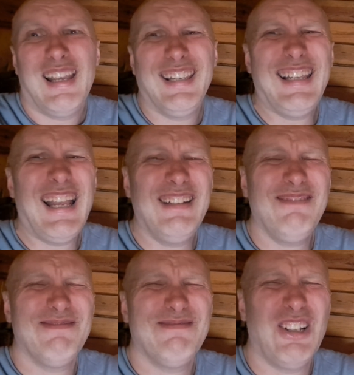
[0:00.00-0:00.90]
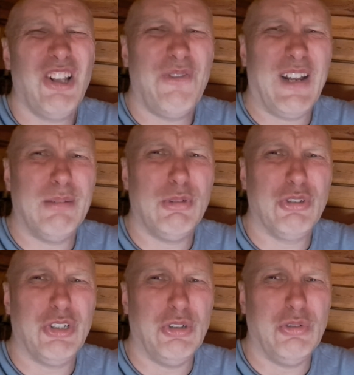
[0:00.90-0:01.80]
Again, a lot of animal
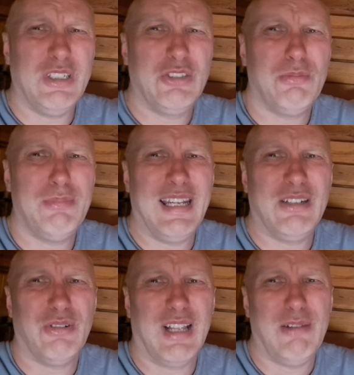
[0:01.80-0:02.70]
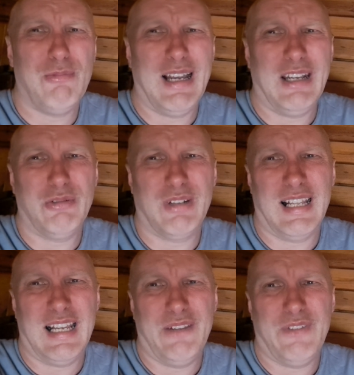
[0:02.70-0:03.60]
cruelty. Some made up like
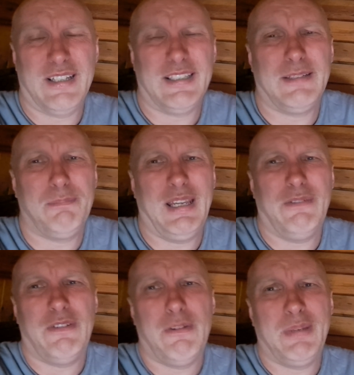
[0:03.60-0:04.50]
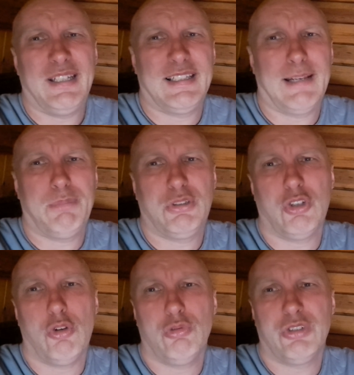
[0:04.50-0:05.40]
wildlife, like there's a bit where a big of
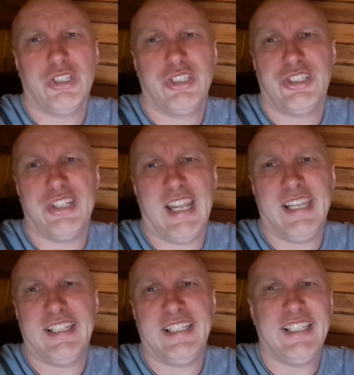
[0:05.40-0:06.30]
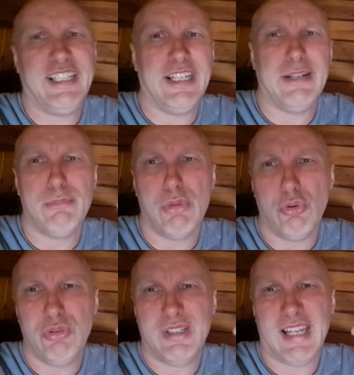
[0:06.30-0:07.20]
shoulder a snake, he's eating a
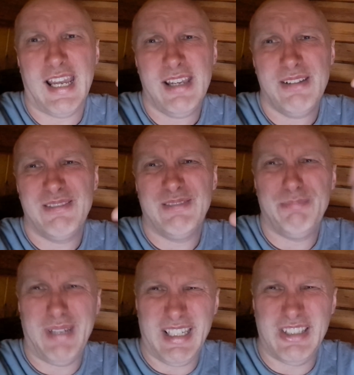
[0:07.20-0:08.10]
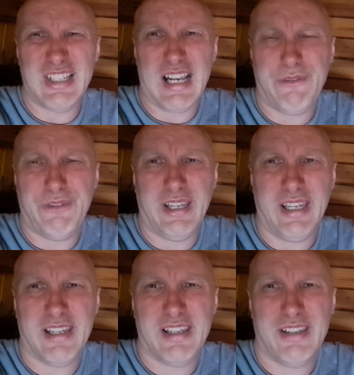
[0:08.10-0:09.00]
monkey, bit of
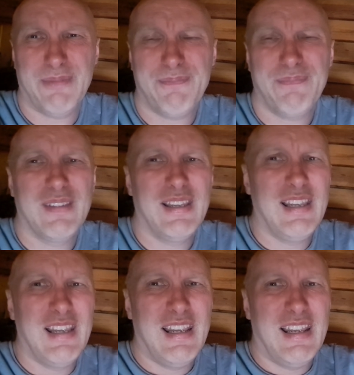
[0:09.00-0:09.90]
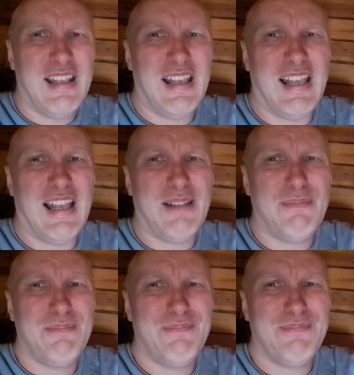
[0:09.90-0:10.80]
traffic.
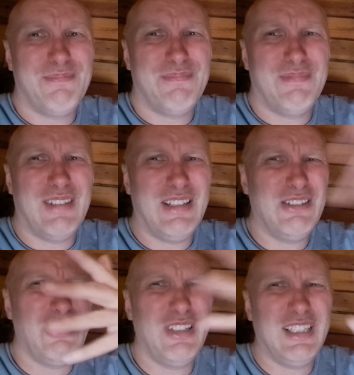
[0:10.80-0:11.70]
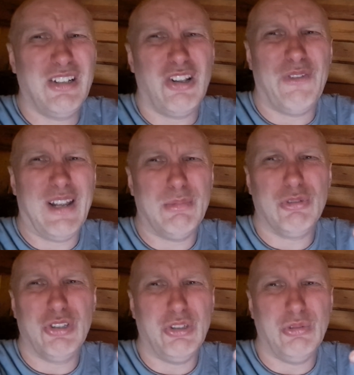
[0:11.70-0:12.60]
Um, so there's a lot of
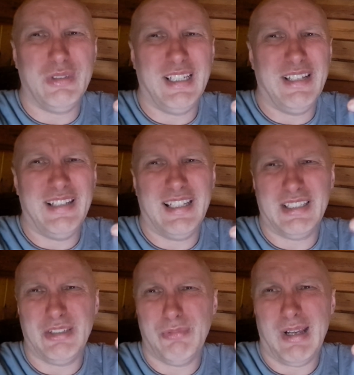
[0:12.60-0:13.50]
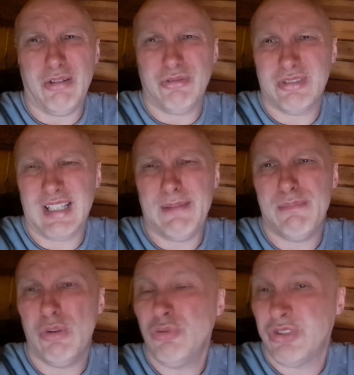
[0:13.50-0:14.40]
animal cruelty in this as well, just like
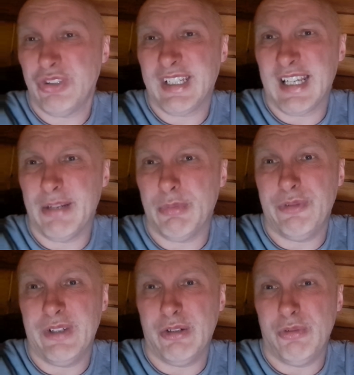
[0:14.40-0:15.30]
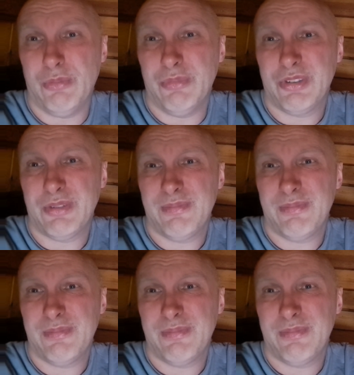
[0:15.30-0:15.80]
most of the cannibal films.